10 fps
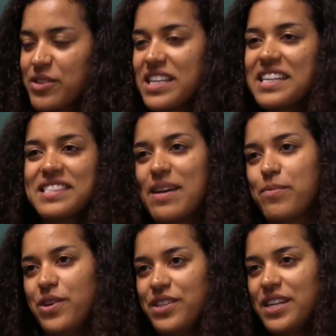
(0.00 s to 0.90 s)
It was an
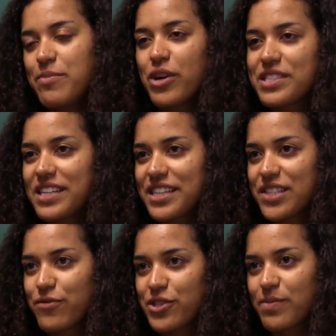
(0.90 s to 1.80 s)
example
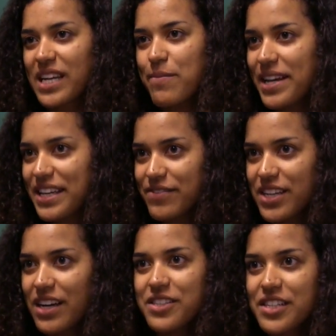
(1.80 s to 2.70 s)
presentation for something I might give
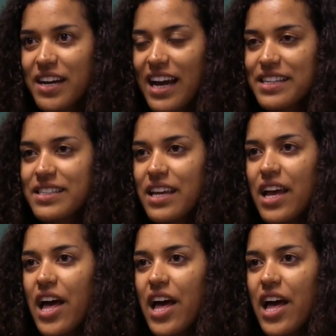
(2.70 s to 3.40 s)
to undergrads.